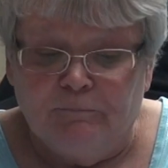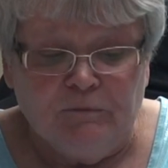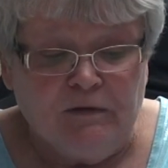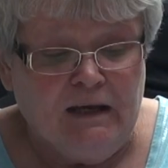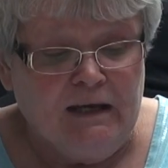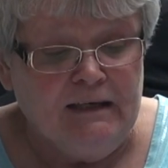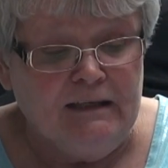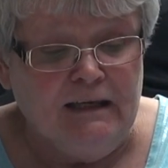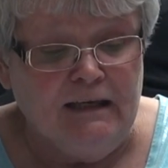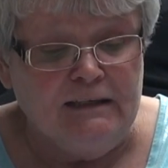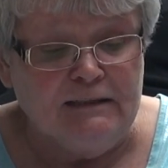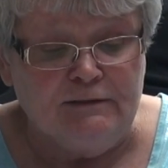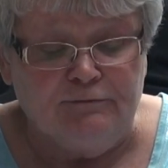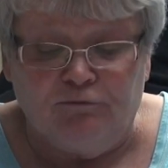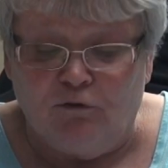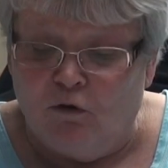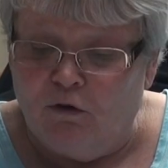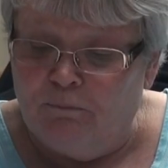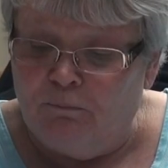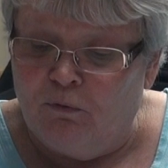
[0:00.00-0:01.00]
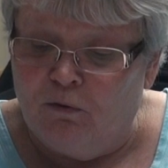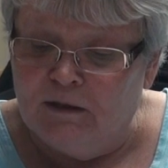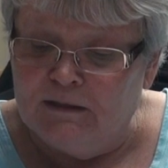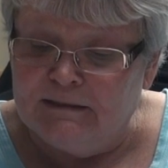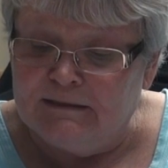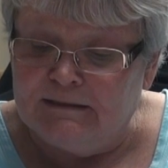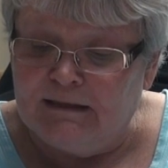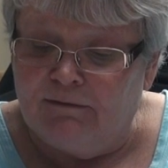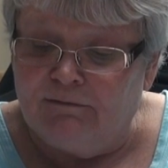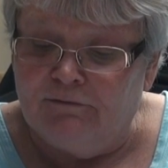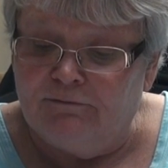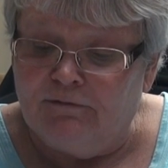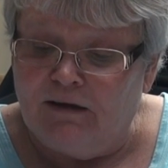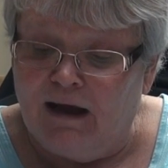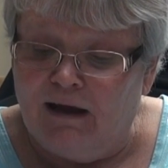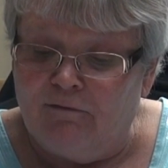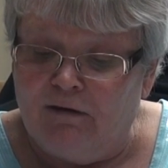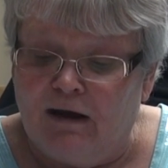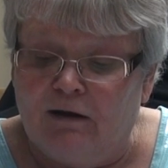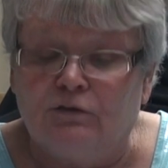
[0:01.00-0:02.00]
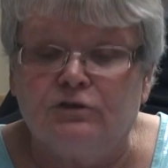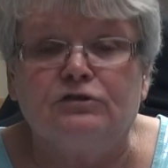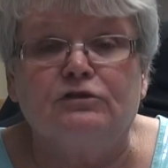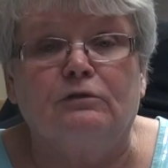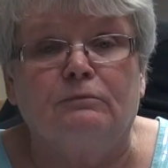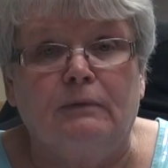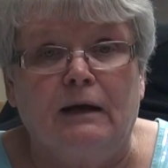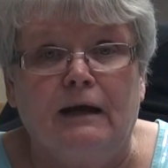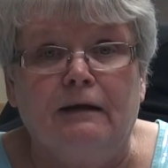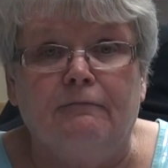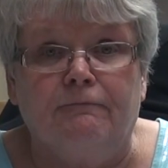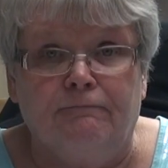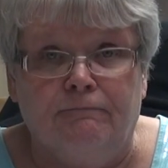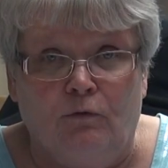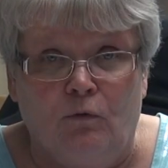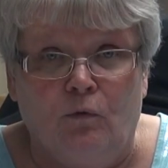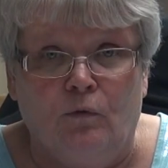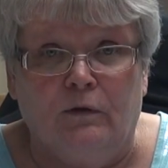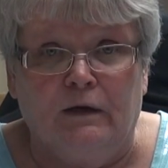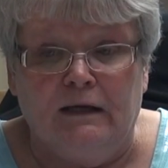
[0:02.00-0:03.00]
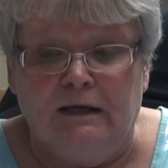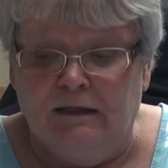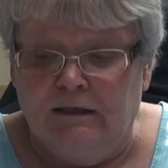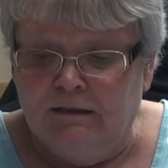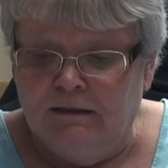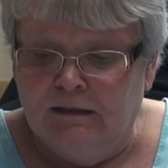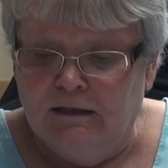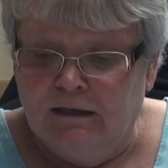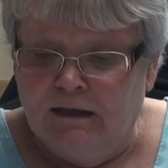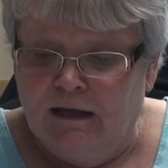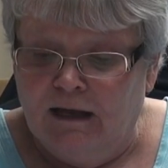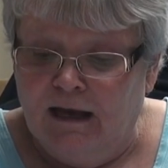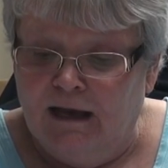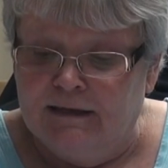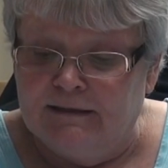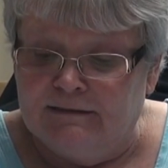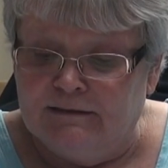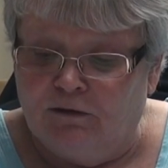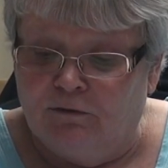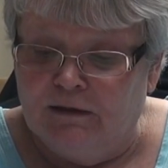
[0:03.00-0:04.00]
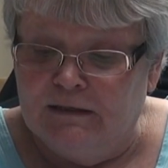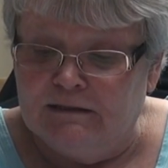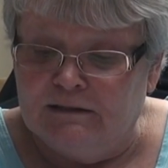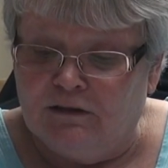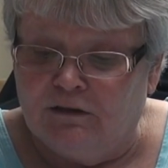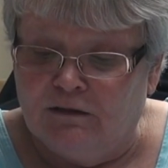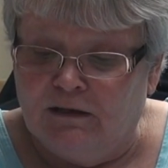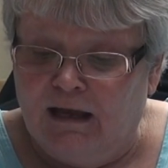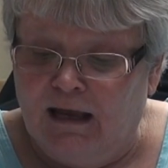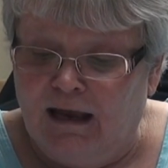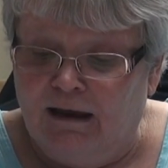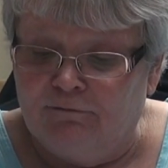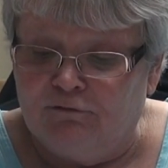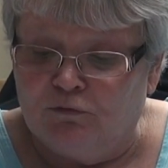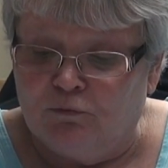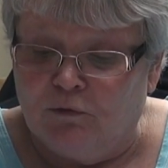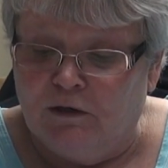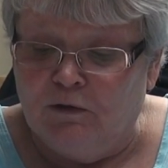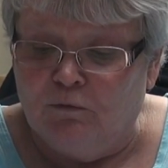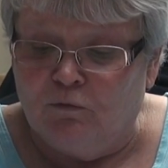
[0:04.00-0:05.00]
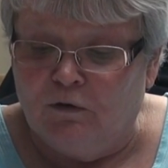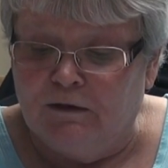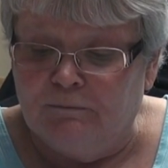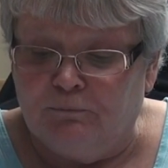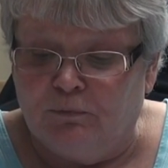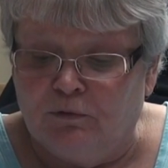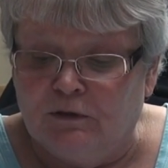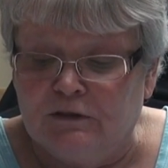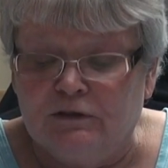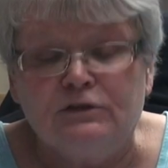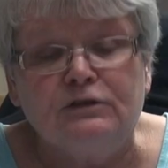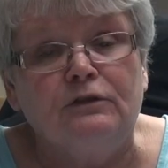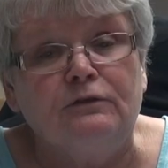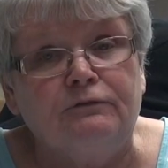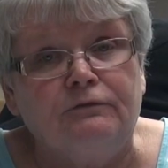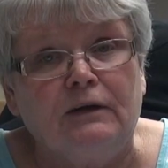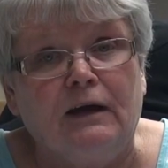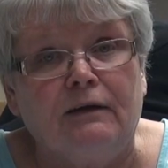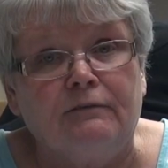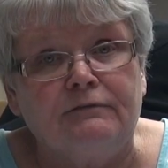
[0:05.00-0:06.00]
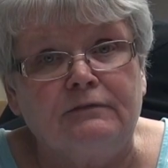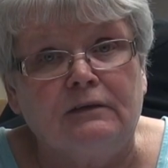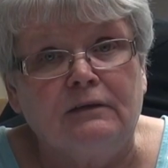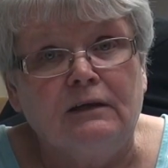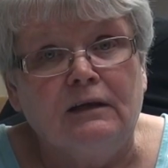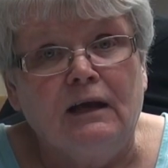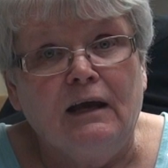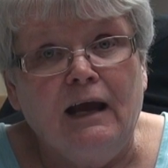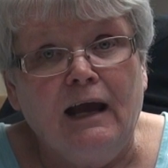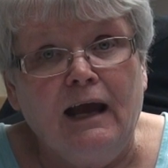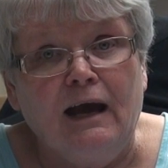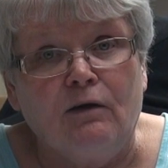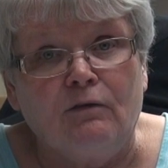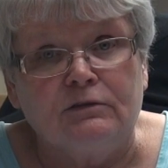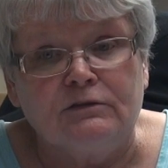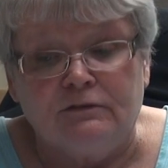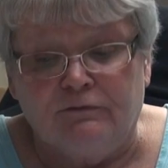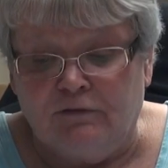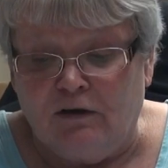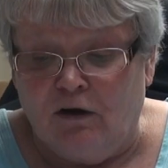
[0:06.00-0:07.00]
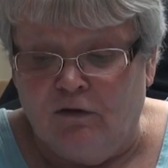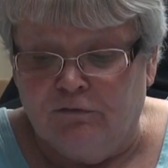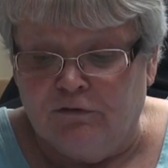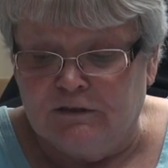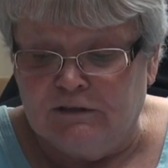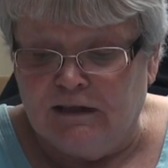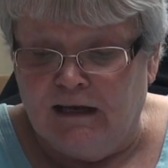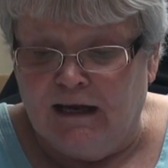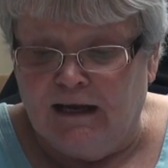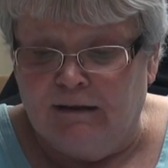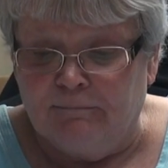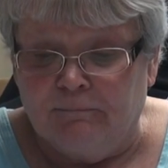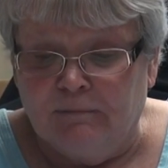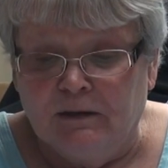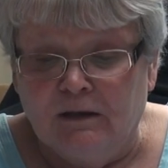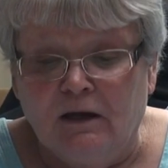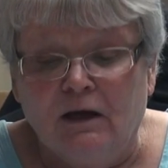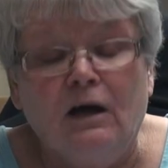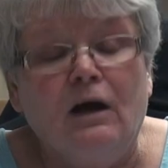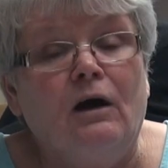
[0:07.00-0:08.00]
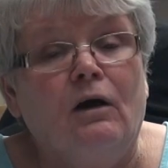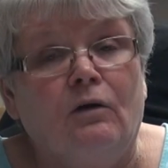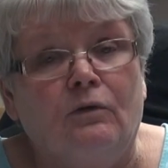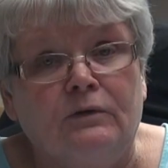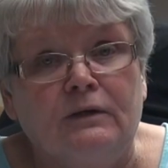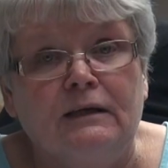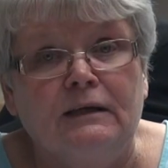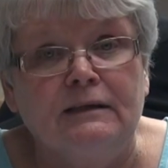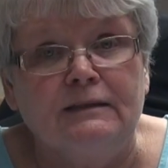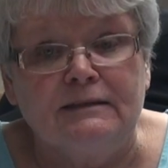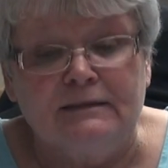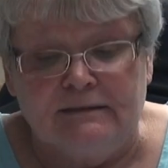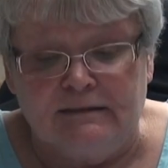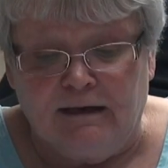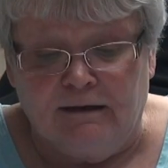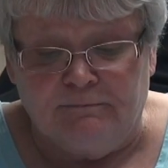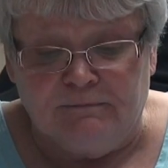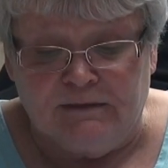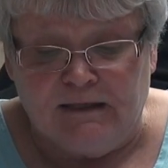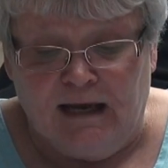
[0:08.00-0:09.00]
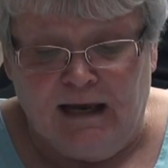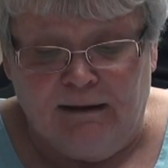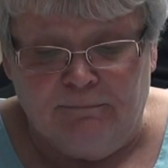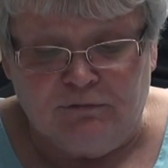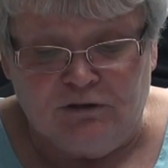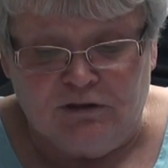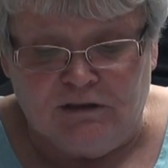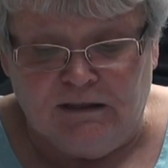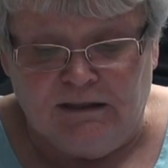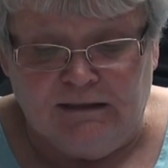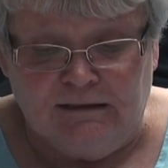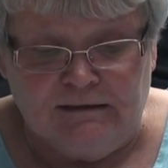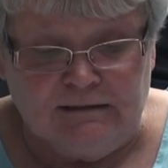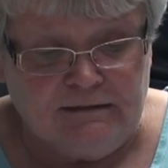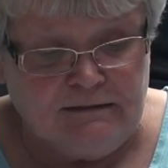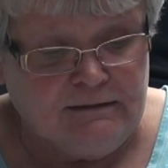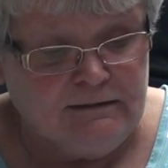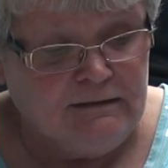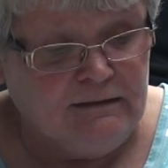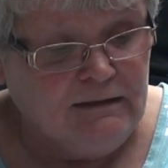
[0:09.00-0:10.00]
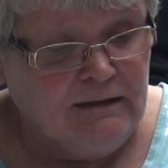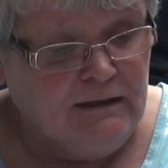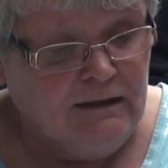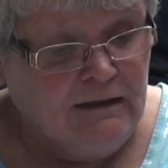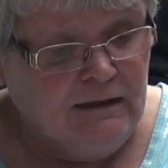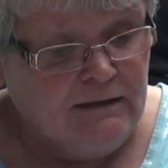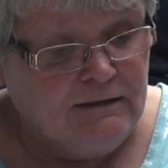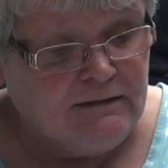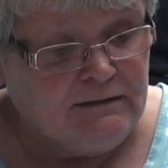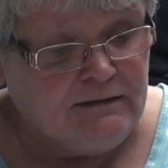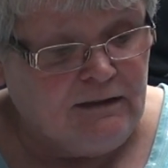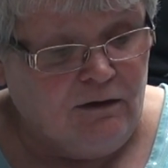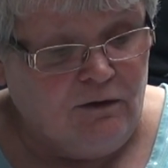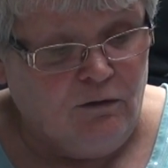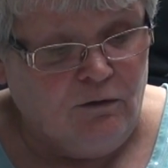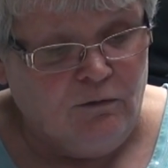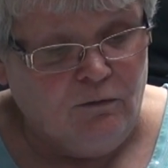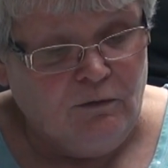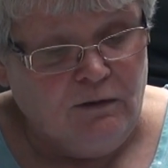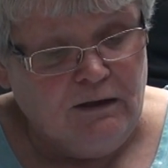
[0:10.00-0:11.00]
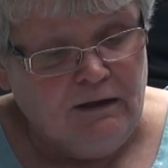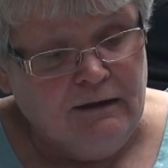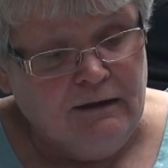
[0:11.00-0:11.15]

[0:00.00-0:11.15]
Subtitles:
He needs 4.75 hours to make 40, and so he's going to have 21.25 hours of overtime on his sub time sheet. So